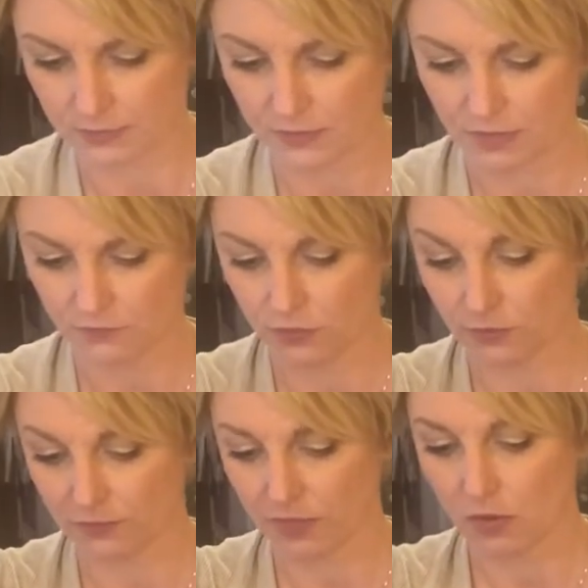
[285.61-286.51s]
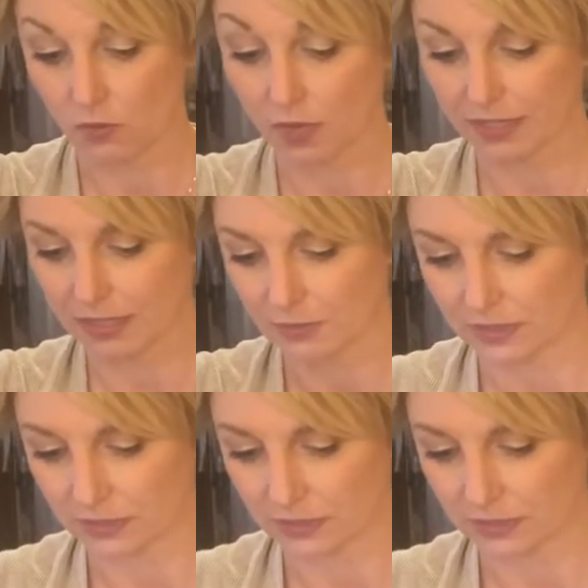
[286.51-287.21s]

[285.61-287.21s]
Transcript: If you wanna keep it